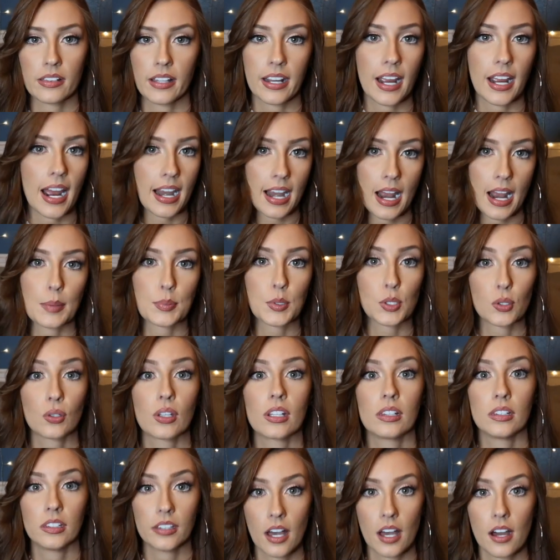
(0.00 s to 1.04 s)
Like, I
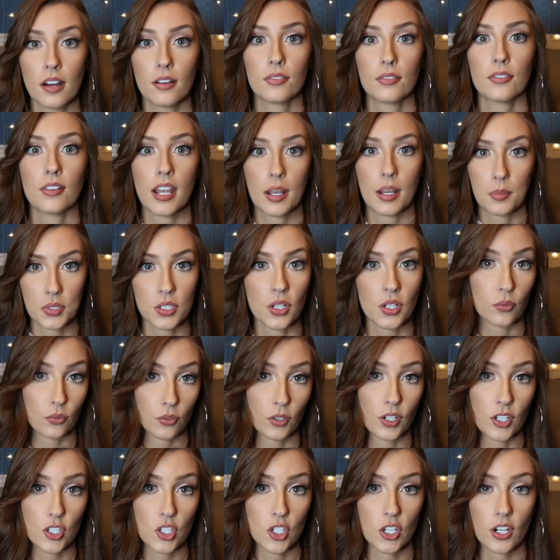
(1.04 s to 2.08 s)
absolutely love Amazon
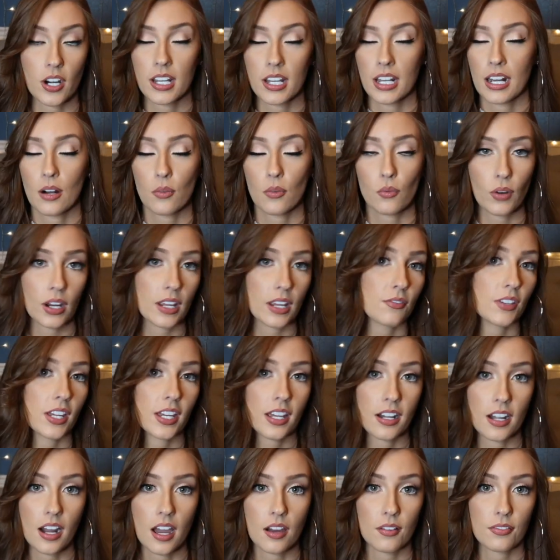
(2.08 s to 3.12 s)
furniture. I cannot rave it
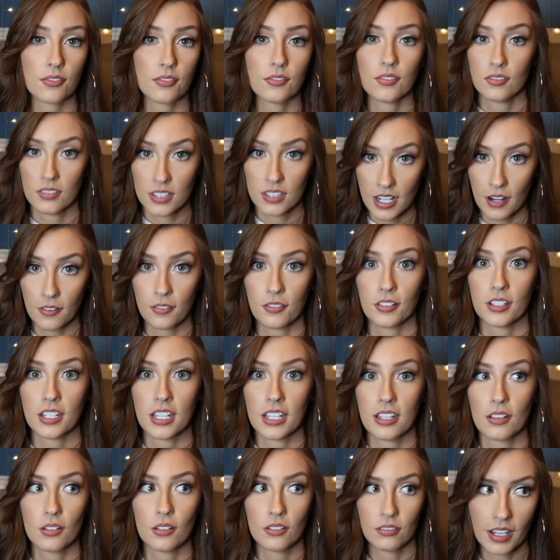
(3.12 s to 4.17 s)
enough.
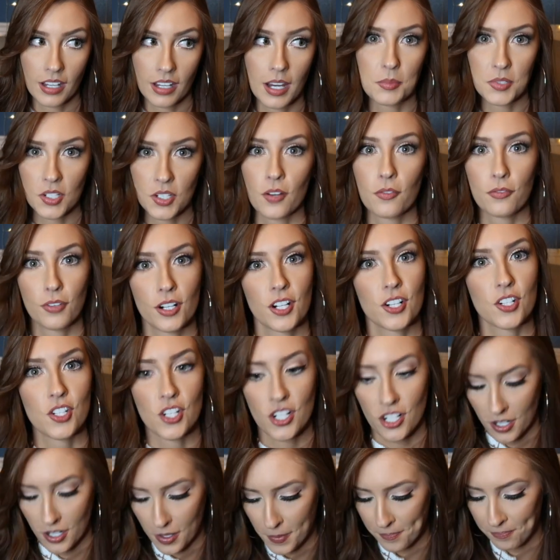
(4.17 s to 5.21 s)
Definitely Amazon
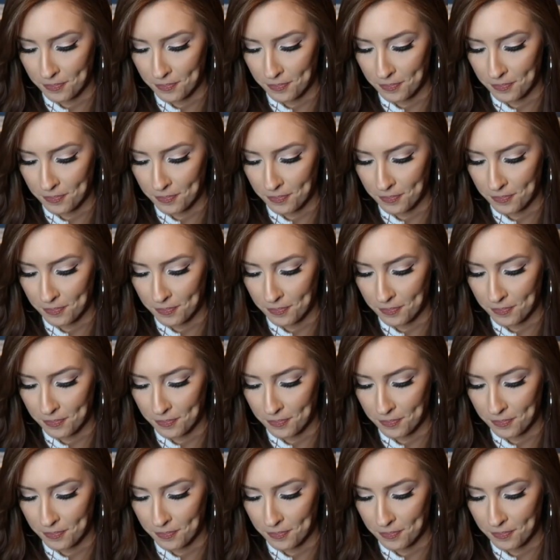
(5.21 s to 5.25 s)
furniture.